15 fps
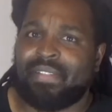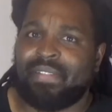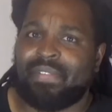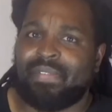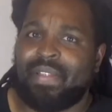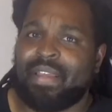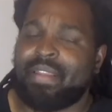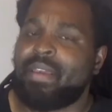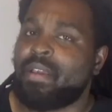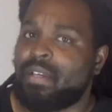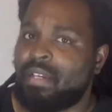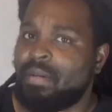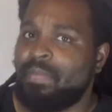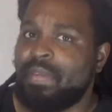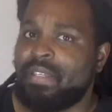Like, there
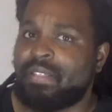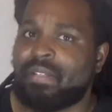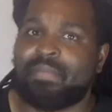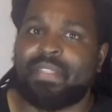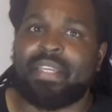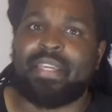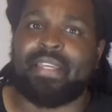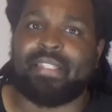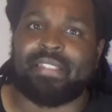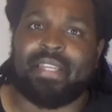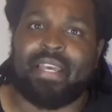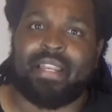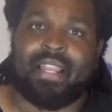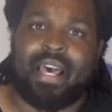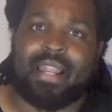could be some things
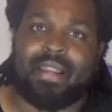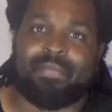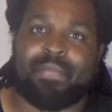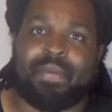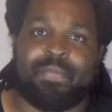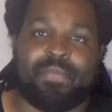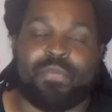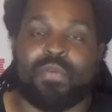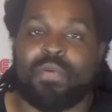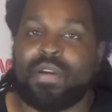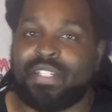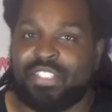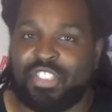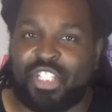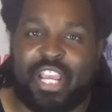that a lot of people will want
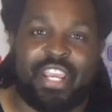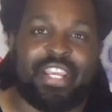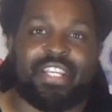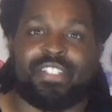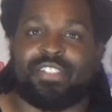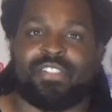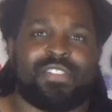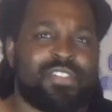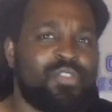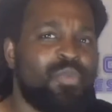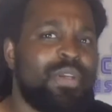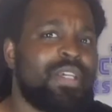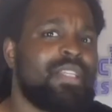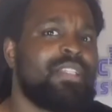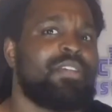to change or
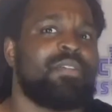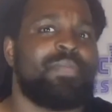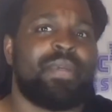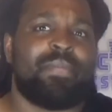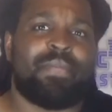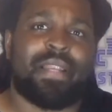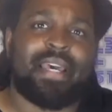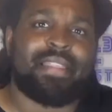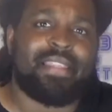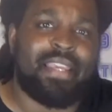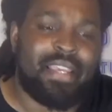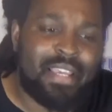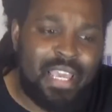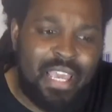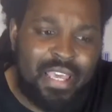tweak a little bit, but I
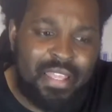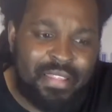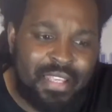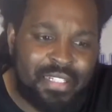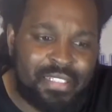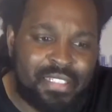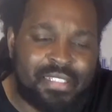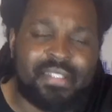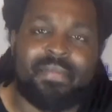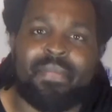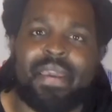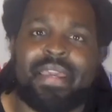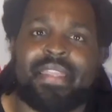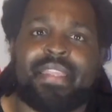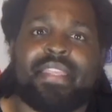think that's just the
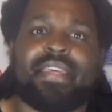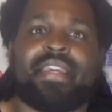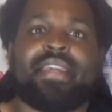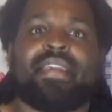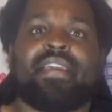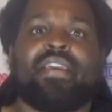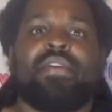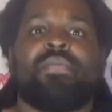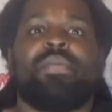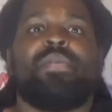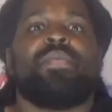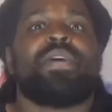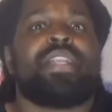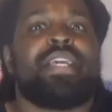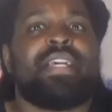main thing. We
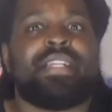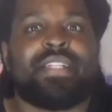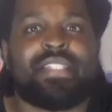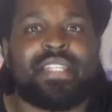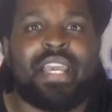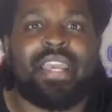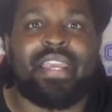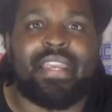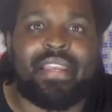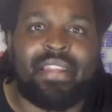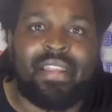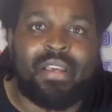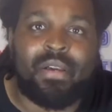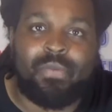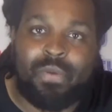want to entertain.
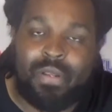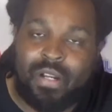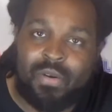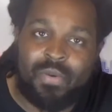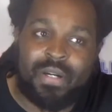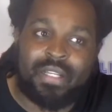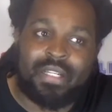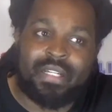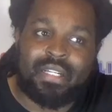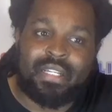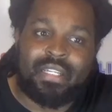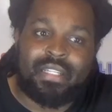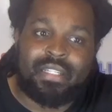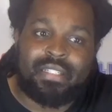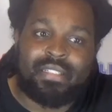We don't want to
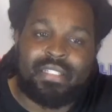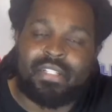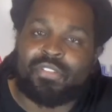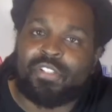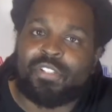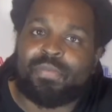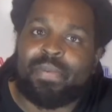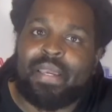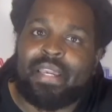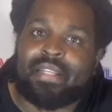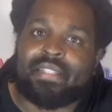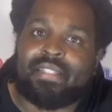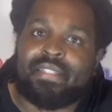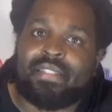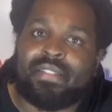
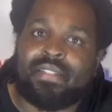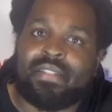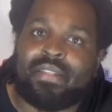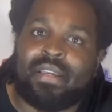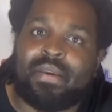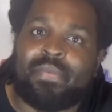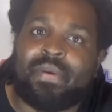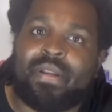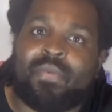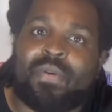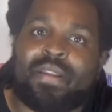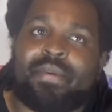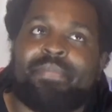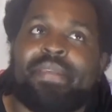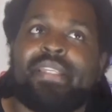disrespect, and we don't
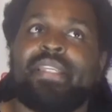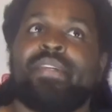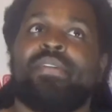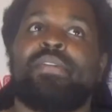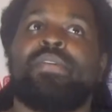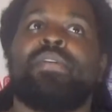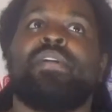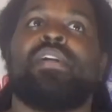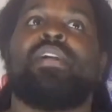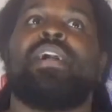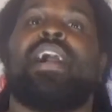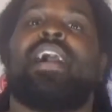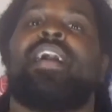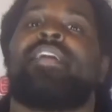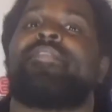want to belittle
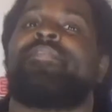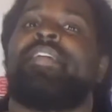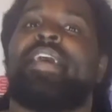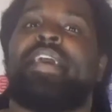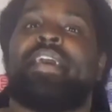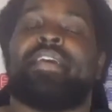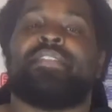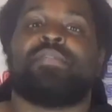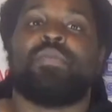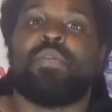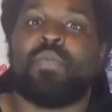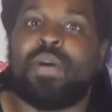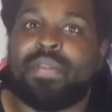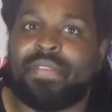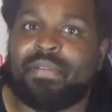our fans. We
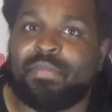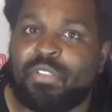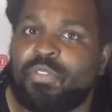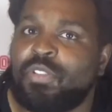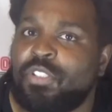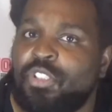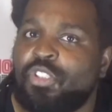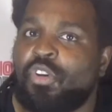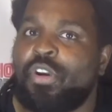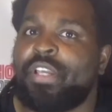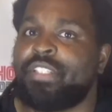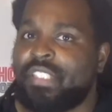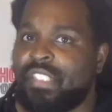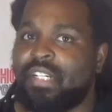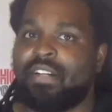want them to enjoy
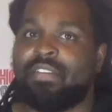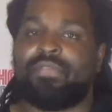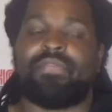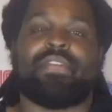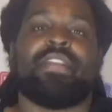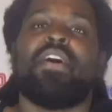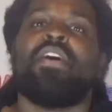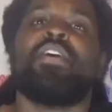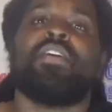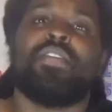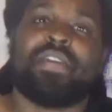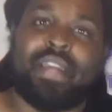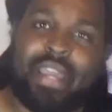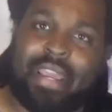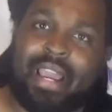stuff. And, oh,
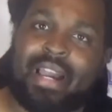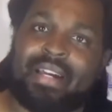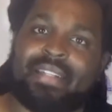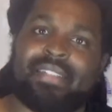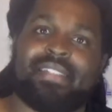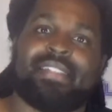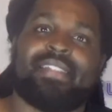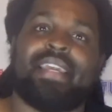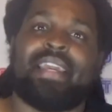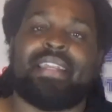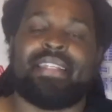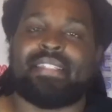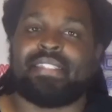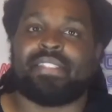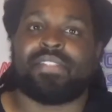okay, I understand.
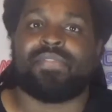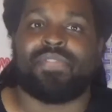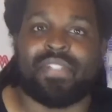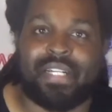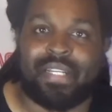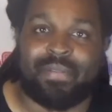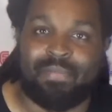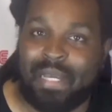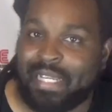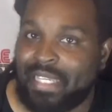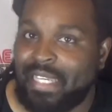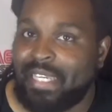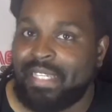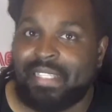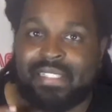This is fun. My
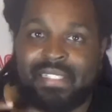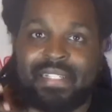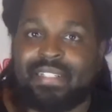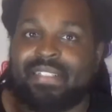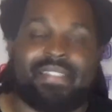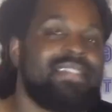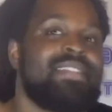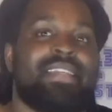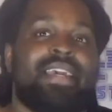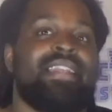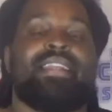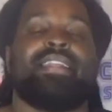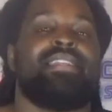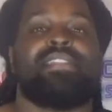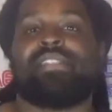kids understand
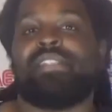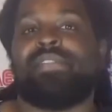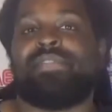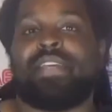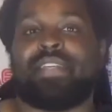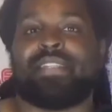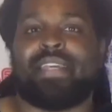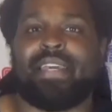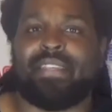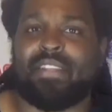it and stuff like that.